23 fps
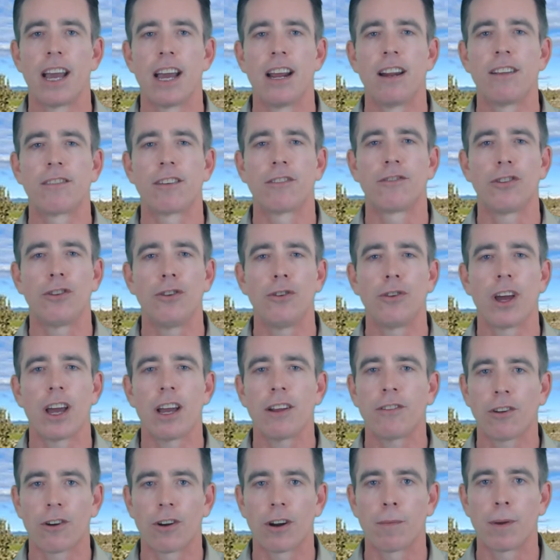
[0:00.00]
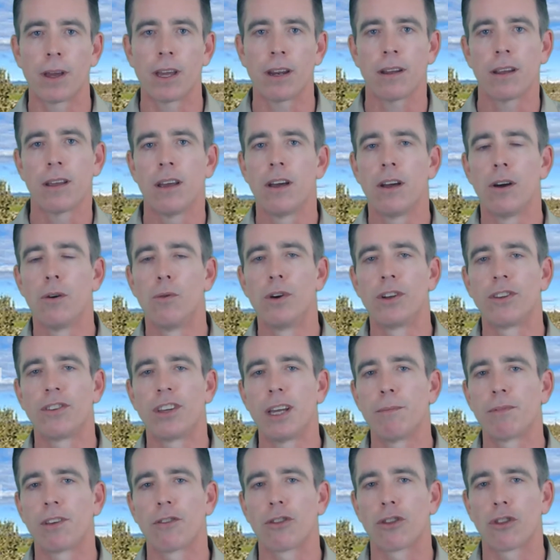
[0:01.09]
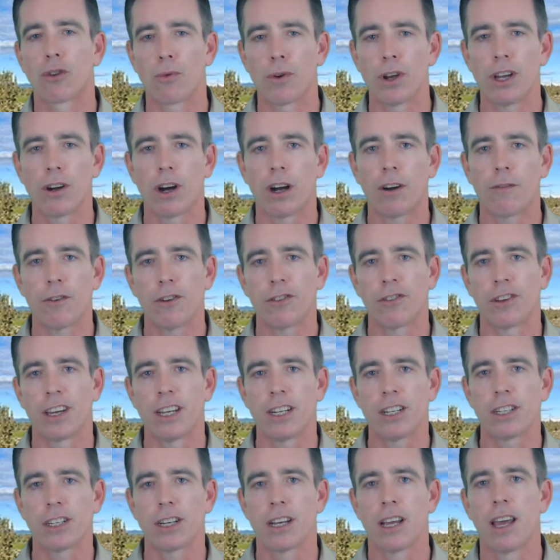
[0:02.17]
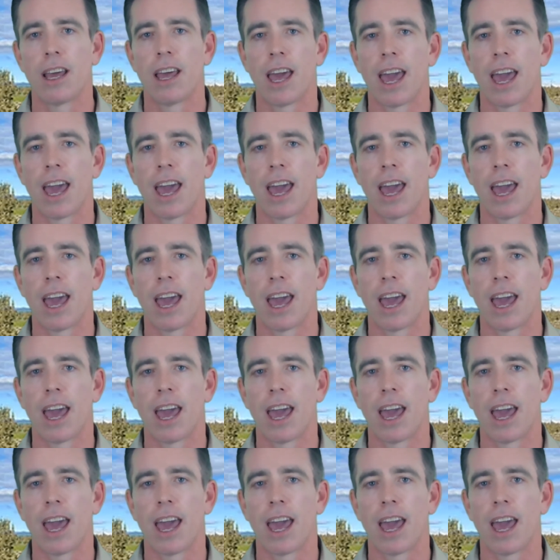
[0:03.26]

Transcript: It is a two-day tournament with teams of three golfers each,